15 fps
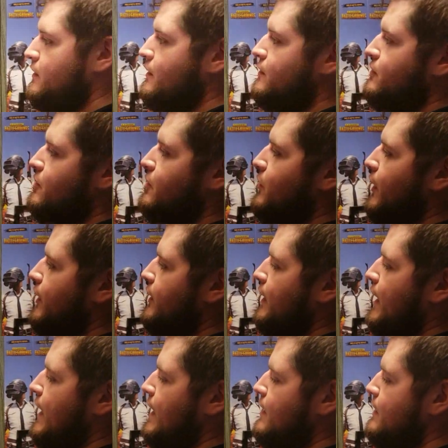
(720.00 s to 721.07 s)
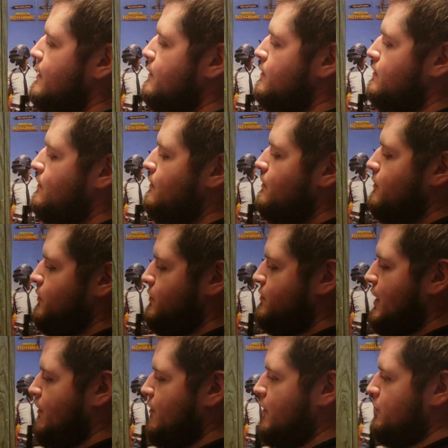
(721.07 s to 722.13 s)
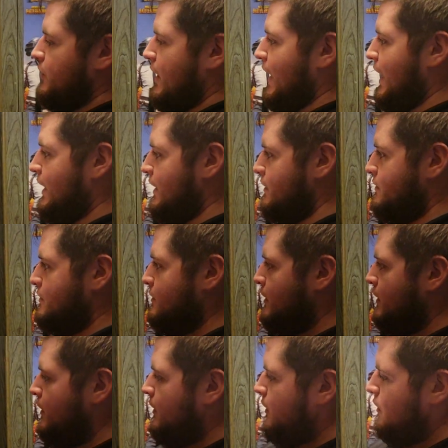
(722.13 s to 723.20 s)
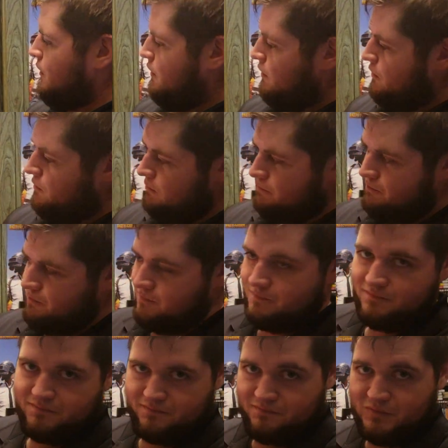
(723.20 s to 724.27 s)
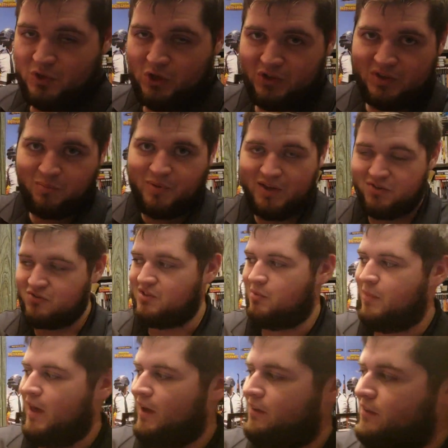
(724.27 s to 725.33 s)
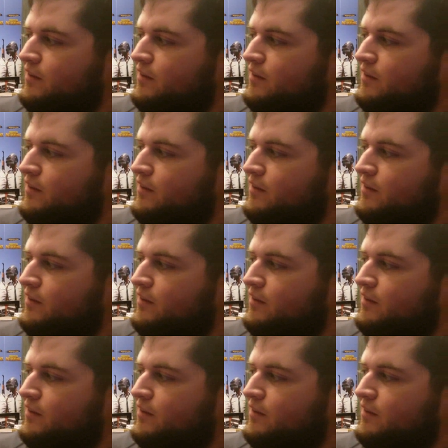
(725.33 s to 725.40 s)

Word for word: These are like 80s or 70s or 80s. Look at the pictures in the back of